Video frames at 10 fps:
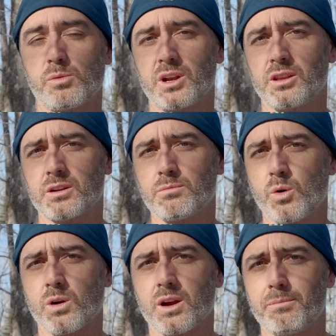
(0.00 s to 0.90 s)
you want to learn
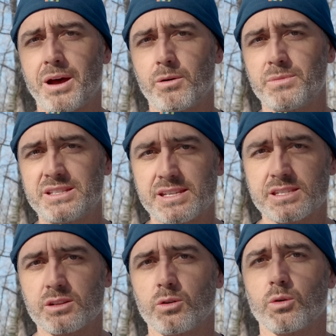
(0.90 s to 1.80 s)
more about
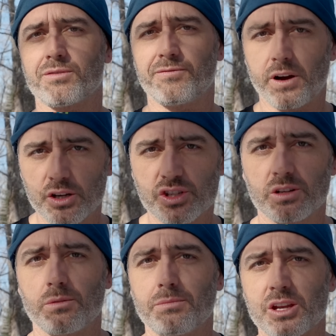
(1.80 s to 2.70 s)
medicinal or
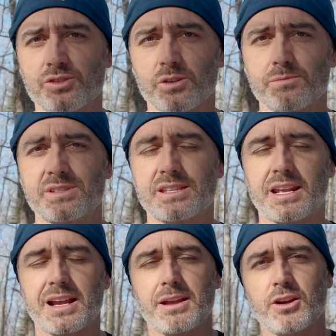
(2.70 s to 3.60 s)
functional mushrooms,
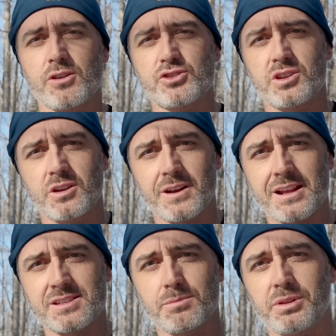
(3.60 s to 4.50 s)
then I encourage you to go
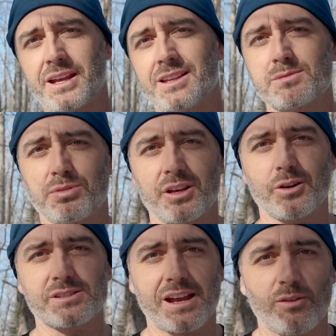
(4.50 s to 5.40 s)
down to the playlist below,
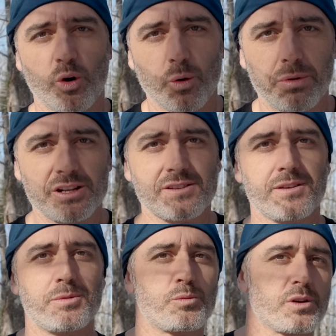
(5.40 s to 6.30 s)
because I have a whole bunch of
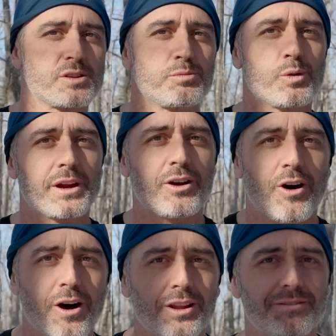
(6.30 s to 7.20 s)
them and we're exploring
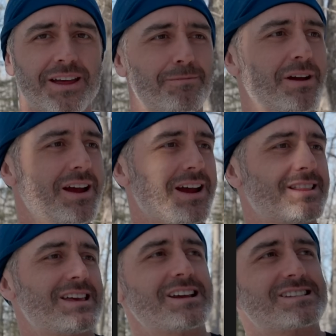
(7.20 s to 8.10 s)
all of them.
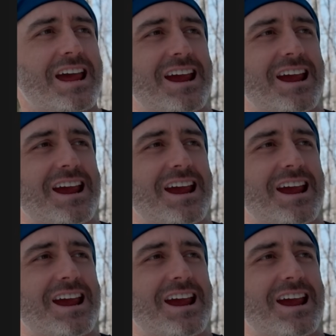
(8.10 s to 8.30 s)
And thanks to